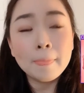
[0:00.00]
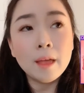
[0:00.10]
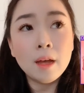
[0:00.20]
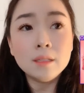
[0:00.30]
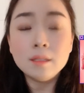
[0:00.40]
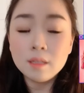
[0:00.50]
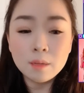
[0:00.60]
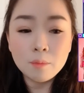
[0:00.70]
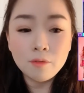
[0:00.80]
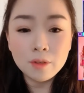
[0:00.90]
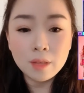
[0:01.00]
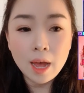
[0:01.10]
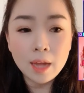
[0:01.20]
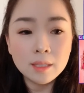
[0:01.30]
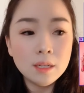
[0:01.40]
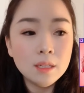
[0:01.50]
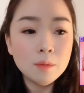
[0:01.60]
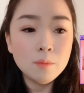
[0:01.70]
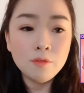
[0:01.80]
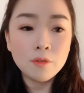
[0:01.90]
uh, I did a demo for that. I did a
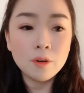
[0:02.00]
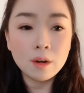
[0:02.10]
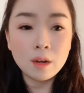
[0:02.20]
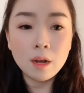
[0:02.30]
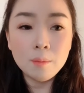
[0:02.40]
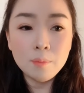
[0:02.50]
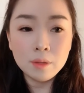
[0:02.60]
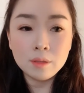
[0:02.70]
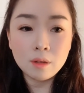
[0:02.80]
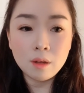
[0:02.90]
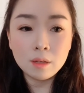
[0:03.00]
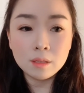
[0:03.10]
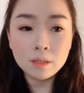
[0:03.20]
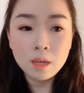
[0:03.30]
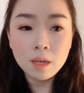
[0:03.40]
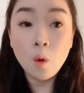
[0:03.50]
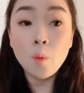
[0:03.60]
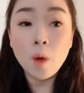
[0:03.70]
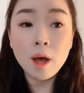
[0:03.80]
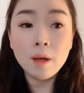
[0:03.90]
demo for a couple of songs.
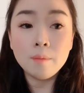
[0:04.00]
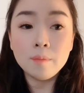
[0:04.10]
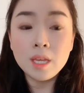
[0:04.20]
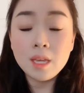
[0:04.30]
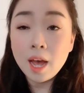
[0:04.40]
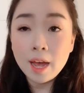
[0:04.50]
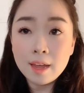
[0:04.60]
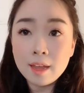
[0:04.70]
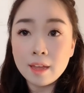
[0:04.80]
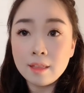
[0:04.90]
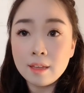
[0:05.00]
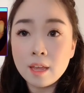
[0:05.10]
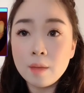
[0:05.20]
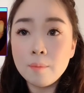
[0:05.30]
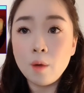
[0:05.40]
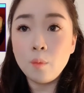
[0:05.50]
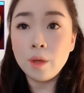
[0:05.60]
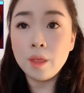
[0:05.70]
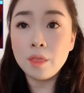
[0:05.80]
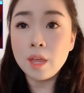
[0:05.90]
Oh, um, E Hi, I think, came out
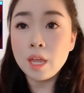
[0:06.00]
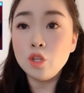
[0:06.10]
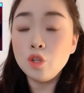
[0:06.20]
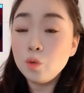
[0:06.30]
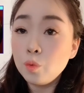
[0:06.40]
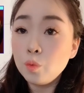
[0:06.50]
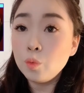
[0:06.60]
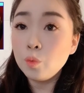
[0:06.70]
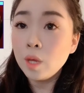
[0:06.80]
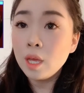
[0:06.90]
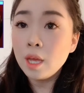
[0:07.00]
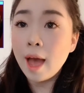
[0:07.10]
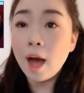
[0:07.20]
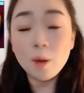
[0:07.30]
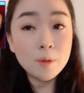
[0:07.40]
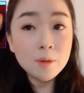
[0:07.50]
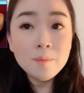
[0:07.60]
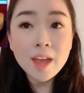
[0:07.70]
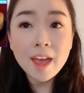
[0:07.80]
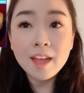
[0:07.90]
with a new album,
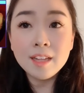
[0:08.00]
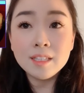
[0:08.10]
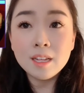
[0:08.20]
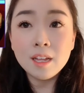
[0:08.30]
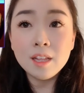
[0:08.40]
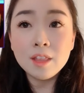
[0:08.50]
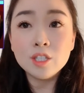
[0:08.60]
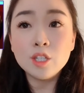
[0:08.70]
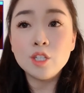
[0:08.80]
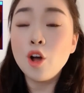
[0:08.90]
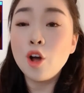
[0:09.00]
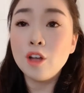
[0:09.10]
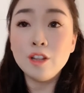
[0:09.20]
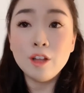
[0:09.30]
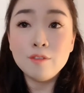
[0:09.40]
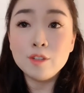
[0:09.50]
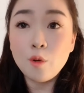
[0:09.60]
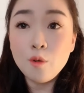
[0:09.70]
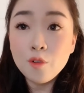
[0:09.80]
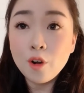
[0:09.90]
and there's a song called Love Is
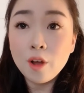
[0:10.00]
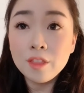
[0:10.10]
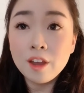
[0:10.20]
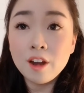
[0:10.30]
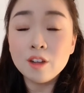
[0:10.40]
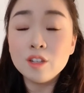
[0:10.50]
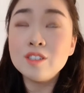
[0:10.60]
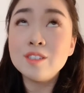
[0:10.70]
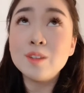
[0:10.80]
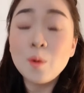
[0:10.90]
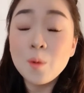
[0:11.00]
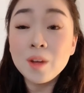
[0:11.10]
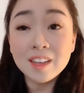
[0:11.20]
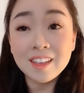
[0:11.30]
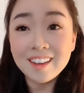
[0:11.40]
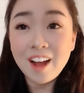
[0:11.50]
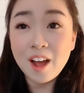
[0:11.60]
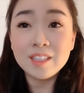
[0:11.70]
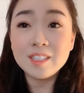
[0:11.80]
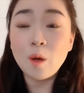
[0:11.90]
Over on there. So good.
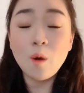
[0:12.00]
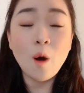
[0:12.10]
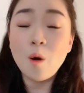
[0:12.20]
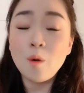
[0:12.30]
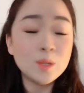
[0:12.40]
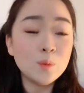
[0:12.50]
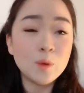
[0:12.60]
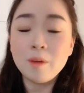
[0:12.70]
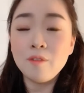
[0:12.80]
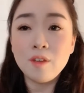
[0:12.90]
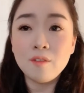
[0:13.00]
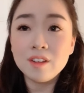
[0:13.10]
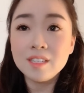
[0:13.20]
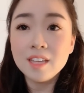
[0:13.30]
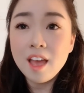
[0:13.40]
It's always one of my favorites.